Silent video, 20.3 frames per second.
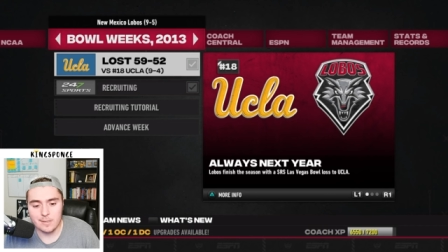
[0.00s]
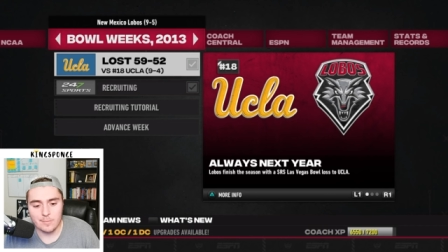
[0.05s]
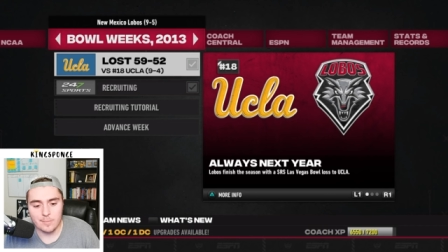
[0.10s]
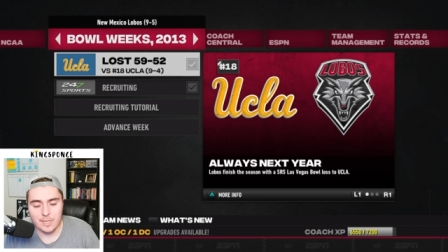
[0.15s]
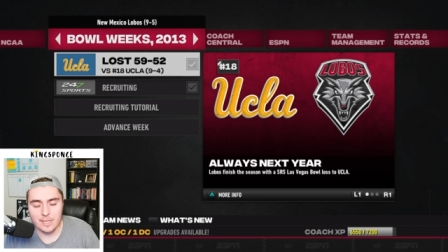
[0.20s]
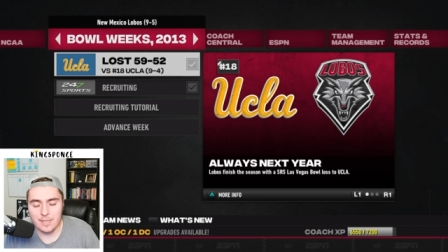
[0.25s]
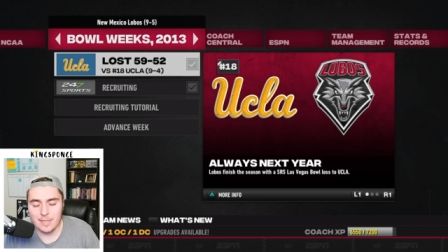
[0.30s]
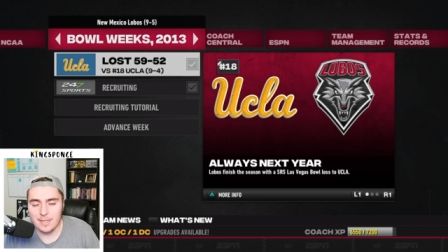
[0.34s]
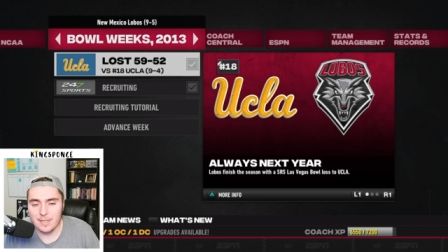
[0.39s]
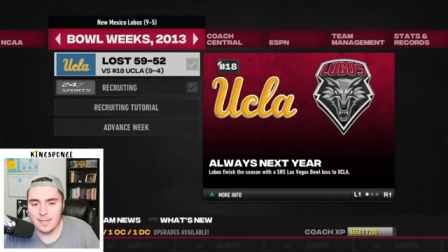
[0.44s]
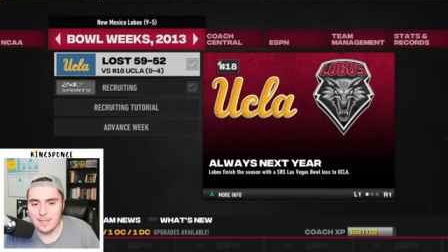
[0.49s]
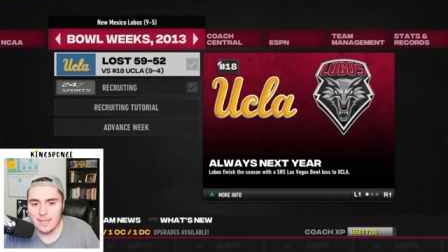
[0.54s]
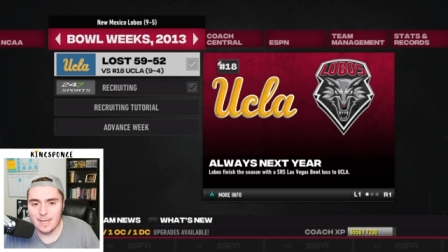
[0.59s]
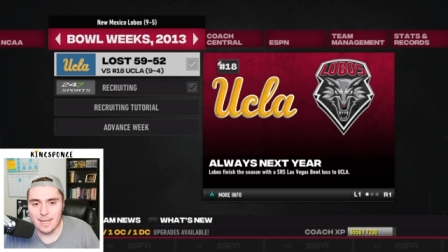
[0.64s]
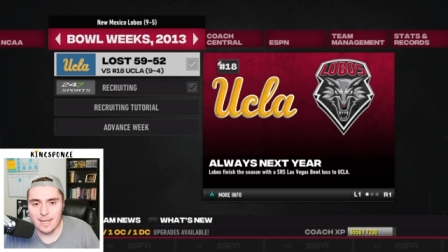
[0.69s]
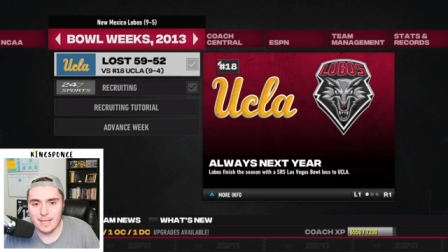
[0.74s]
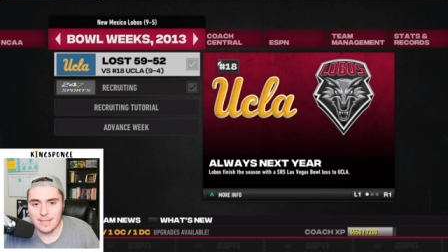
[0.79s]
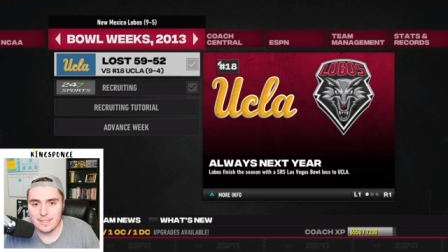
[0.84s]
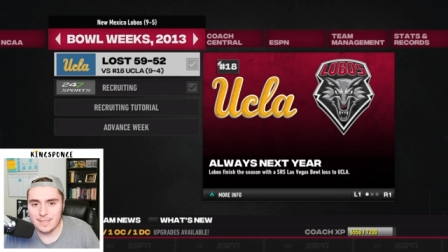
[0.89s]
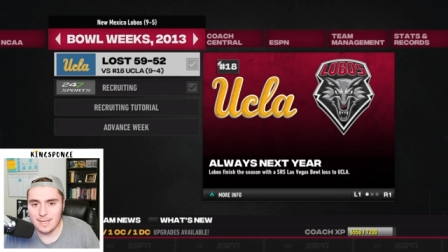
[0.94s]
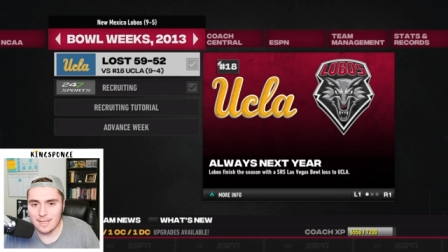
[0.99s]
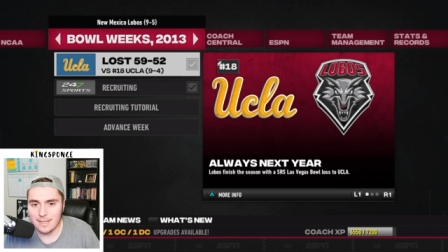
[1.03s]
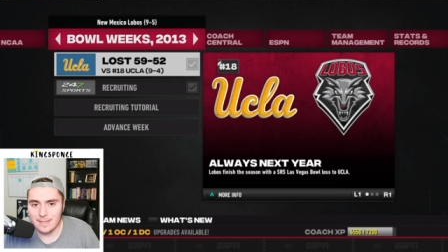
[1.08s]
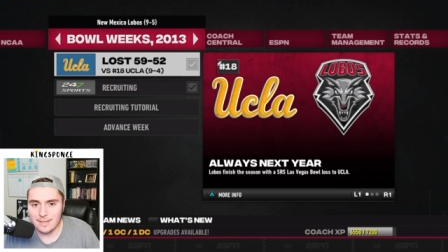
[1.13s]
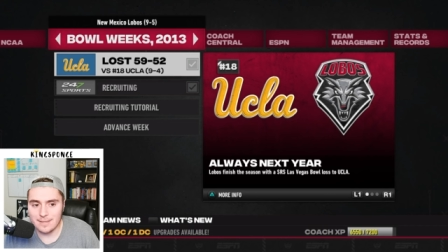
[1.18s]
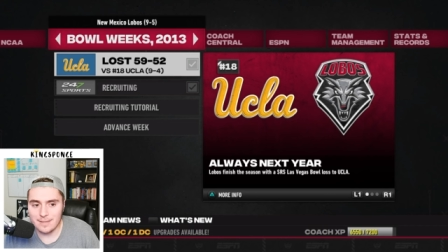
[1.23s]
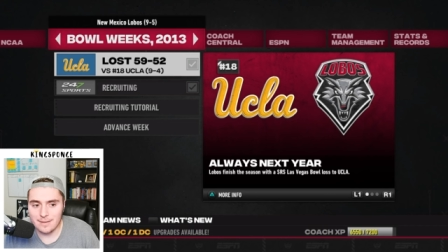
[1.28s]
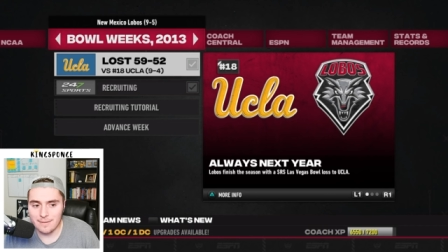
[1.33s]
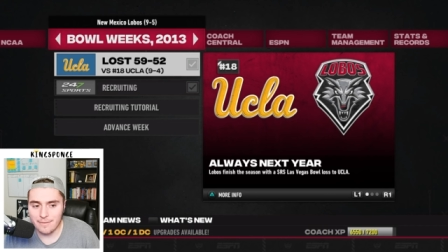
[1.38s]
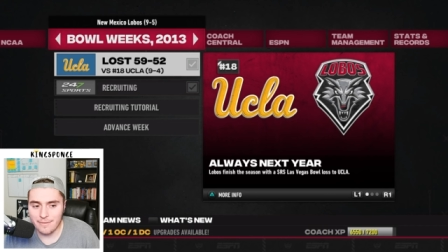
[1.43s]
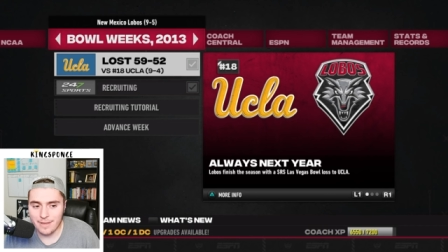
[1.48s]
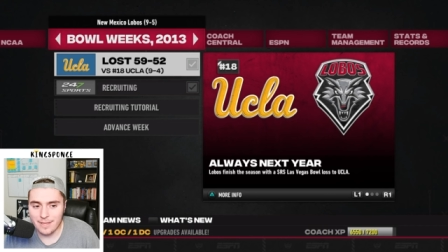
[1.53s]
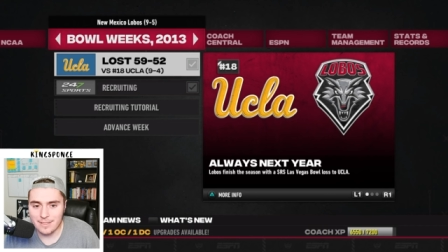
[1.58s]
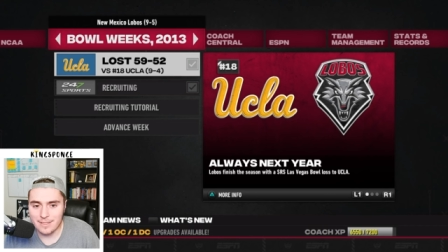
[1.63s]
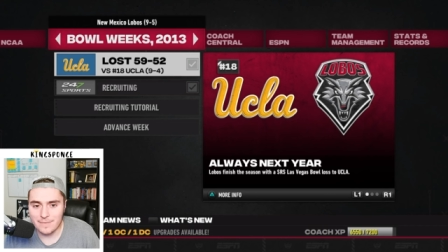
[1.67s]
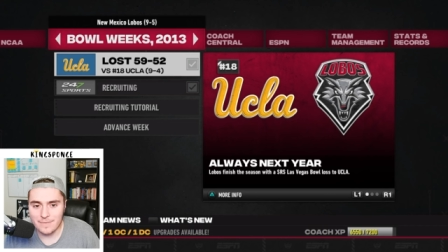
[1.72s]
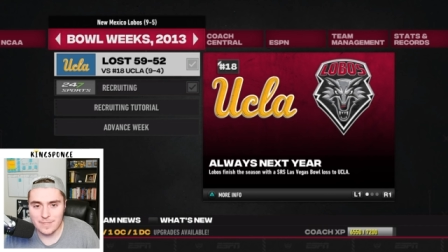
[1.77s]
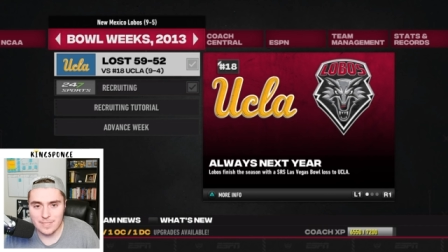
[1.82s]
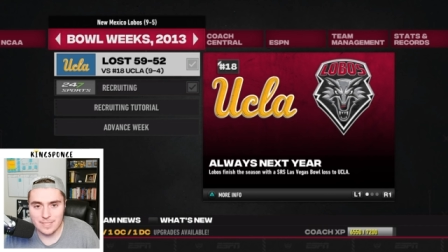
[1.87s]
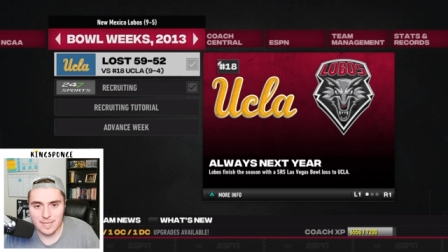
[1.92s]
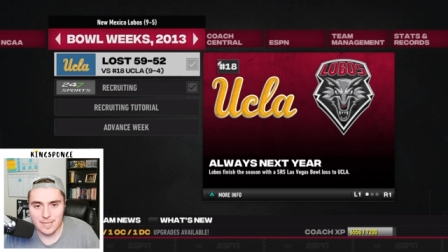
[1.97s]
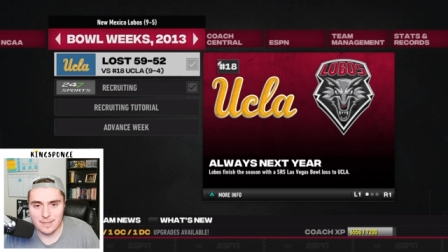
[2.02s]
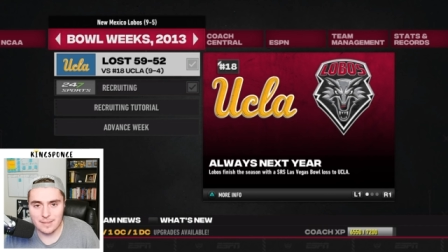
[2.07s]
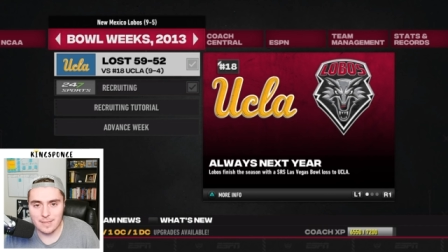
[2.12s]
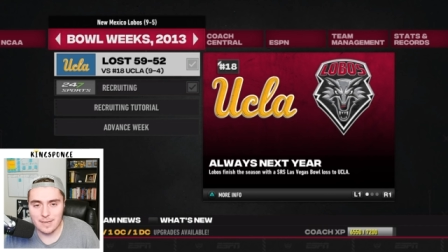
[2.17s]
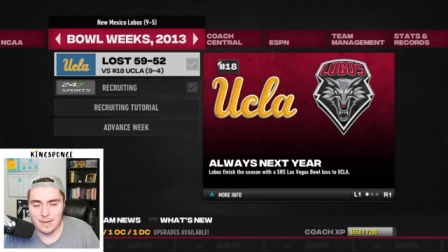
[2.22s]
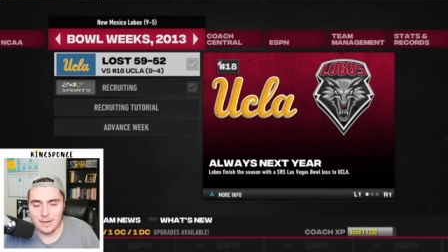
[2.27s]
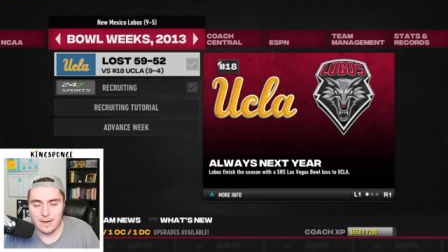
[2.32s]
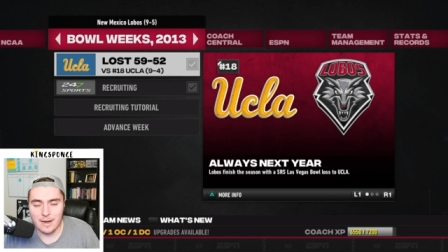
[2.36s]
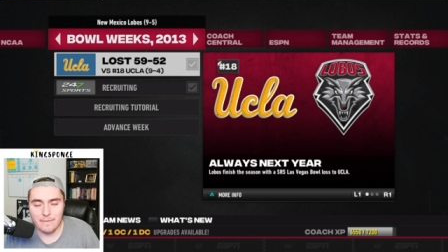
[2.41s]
But at the end of the day, it's like the defense, if it's not there,